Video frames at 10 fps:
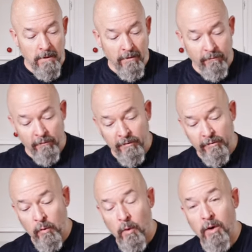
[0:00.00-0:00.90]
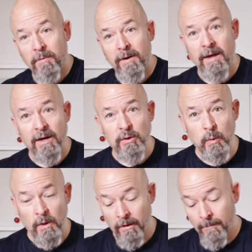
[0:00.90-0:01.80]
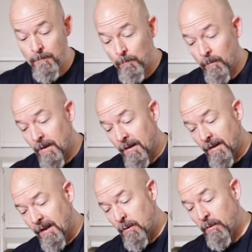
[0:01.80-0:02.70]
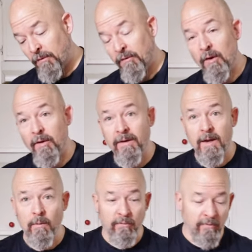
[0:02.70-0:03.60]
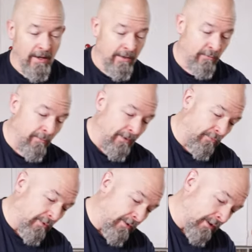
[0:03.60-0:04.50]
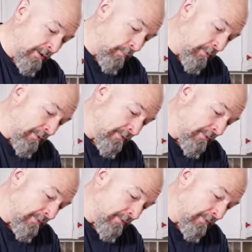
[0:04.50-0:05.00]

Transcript: because there's quite a bit of actual liquid still on the outside, so that's going to help